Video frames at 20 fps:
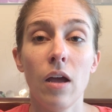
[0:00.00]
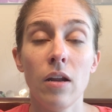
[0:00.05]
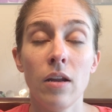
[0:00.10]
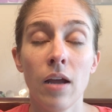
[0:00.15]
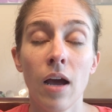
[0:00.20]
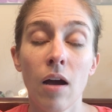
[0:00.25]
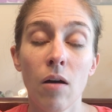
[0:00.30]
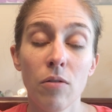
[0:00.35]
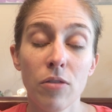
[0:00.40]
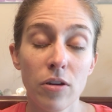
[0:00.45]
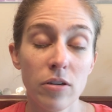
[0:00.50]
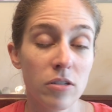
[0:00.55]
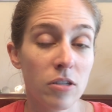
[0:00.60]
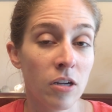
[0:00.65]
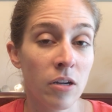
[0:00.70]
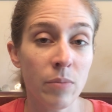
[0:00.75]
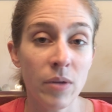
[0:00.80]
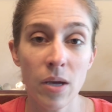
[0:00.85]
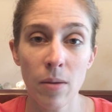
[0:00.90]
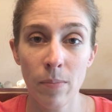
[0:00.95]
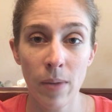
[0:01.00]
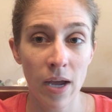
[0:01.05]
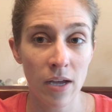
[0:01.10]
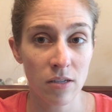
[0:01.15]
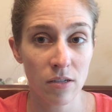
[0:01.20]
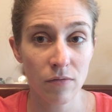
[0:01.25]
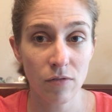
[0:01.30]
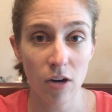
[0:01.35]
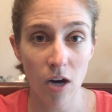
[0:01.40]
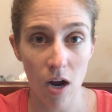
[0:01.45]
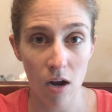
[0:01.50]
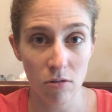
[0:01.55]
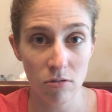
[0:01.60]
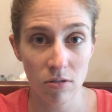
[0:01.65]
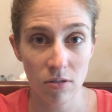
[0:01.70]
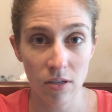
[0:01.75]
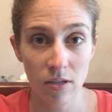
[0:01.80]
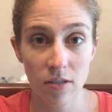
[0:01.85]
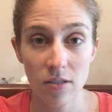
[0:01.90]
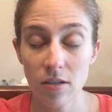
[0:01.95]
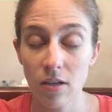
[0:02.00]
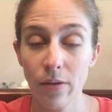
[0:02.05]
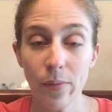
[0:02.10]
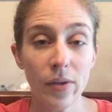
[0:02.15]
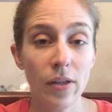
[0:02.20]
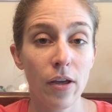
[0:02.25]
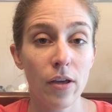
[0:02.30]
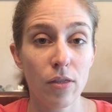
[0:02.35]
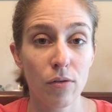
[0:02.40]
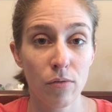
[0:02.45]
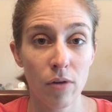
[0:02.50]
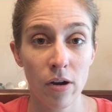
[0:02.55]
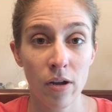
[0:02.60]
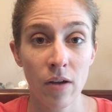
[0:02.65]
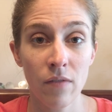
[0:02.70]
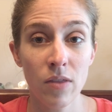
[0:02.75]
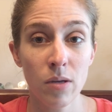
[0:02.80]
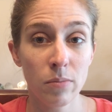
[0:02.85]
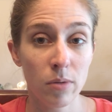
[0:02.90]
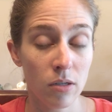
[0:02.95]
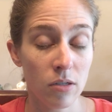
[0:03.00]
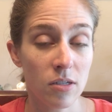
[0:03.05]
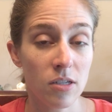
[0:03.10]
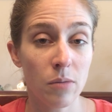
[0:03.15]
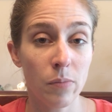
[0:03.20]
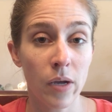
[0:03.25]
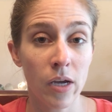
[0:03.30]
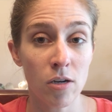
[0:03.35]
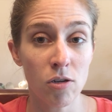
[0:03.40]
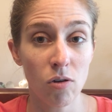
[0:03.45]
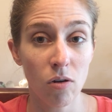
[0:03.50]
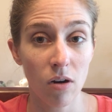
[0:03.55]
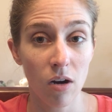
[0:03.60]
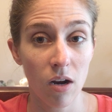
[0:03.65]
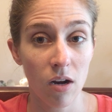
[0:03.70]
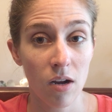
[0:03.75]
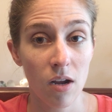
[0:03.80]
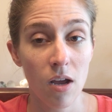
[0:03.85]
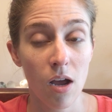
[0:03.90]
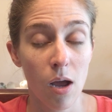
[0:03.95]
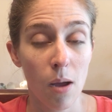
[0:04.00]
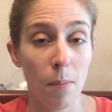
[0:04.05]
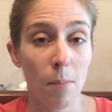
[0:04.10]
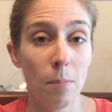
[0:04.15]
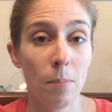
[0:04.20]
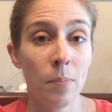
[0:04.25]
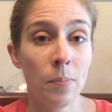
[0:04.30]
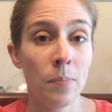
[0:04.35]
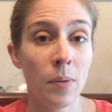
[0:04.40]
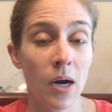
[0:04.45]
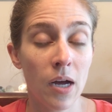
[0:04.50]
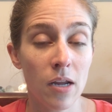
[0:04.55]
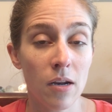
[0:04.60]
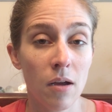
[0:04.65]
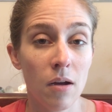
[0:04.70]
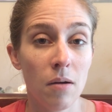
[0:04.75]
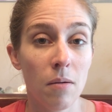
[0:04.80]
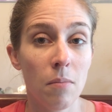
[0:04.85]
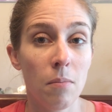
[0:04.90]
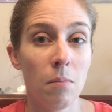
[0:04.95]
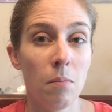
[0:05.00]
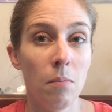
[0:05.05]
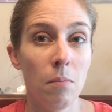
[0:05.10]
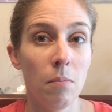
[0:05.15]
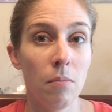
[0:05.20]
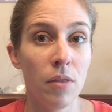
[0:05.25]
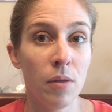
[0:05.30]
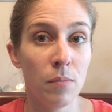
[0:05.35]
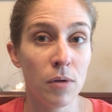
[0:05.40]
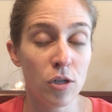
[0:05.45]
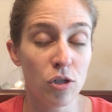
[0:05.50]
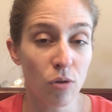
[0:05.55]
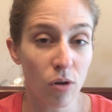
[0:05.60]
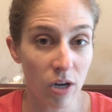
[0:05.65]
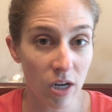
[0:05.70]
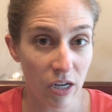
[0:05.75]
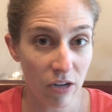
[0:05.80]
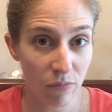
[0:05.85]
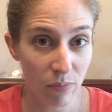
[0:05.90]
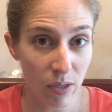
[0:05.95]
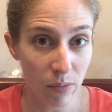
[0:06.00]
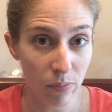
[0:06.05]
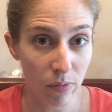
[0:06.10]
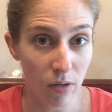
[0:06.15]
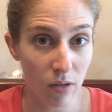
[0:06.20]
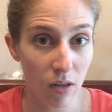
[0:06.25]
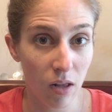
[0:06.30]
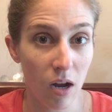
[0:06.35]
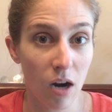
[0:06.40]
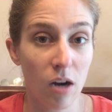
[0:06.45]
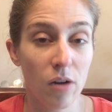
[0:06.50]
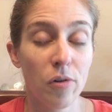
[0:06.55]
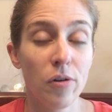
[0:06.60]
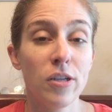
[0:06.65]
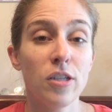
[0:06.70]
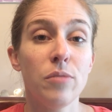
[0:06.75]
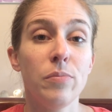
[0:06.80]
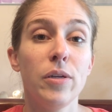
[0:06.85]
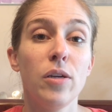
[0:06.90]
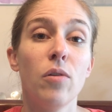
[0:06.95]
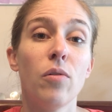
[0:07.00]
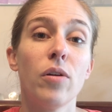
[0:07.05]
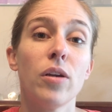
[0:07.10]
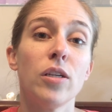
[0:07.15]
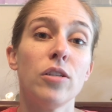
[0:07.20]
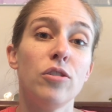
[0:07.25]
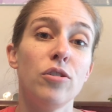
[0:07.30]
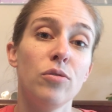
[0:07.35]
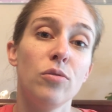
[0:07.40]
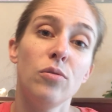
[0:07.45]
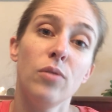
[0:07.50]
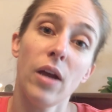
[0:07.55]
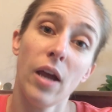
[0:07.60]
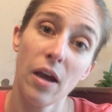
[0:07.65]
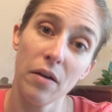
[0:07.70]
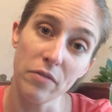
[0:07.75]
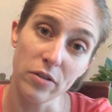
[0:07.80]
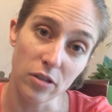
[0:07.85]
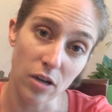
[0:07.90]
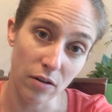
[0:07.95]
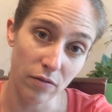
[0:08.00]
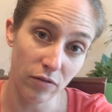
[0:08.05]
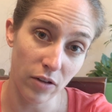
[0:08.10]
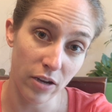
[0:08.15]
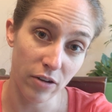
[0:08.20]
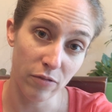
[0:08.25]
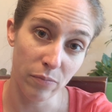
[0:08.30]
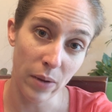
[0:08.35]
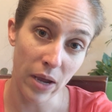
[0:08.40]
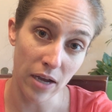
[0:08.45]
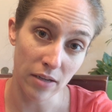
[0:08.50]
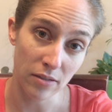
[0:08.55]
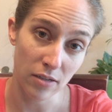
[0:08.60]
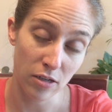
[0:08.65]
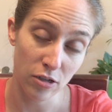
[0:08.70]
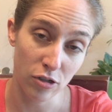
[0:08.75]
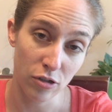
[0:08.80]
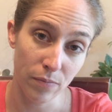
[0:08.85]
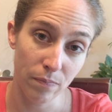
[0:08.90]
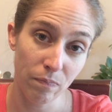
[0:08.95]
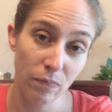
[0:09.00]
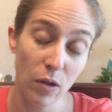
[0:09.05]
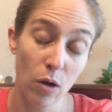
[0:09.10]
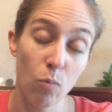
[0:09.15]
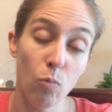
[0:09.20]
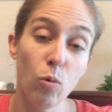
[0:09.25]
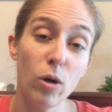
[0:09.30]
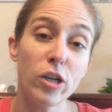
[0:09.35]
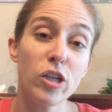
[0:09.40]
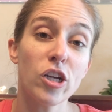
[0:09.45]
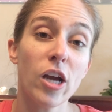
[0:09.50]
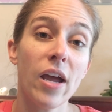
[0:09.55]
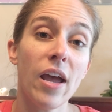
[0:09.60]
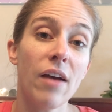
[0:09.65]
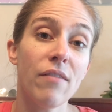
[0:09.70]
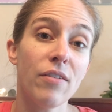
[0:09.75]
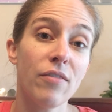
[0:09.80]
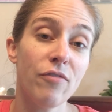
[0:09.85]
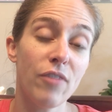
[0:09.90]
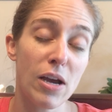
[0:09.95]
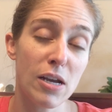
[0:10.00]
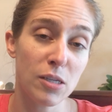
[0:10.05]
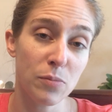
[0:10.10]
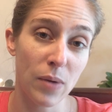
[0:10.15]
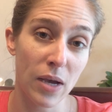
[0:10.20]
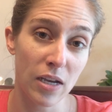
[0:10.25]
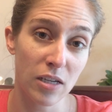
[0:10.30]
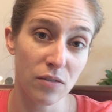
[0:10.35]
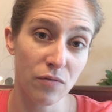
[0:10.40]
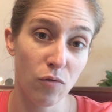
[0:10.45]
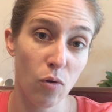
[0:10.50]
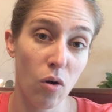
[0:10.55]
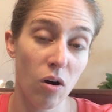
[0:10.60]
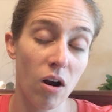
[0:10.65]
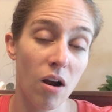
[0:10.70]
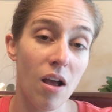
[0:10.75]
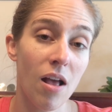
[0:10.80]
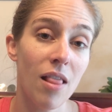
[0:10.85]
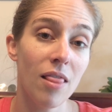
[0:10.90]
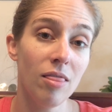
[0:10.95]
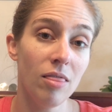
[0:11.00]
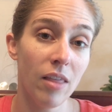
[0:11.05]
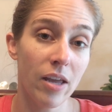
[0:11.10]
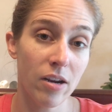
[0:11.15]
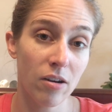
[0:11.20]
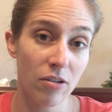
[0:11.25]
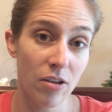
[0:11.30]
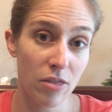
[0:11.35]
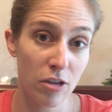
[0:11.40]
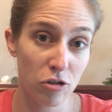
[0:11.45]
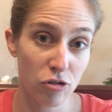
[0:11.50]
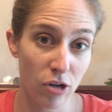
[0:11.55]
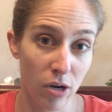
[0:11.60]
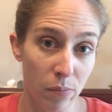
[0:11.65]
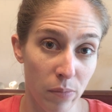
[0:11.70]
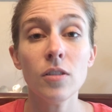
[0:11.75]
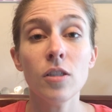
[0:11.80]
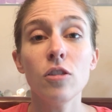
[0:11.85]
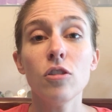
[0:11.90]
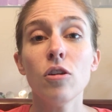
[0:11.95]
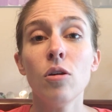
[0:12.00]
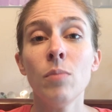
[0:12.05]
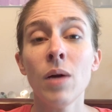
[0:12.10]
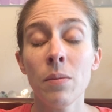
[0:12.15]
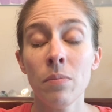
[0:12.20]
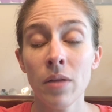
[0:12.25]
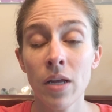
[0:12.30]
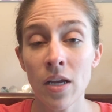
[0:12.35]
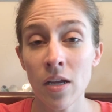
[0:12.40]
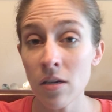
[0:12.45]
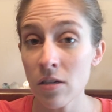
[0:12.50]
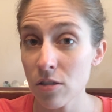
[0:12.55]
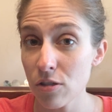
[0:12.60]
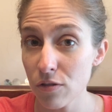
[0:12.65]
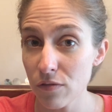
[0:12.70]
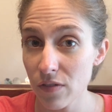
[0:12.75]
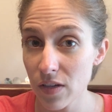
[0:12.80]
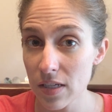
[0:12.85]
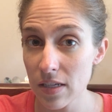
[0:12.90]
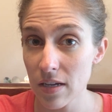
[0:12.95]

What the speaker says: Now there's going to be a massive crowds, and it's going to be like the running of the bulls to Pandora, but the majority of people are going to be going to Avatar Flight of Passage, which I have a FastPass for later in the trip. So my plan is to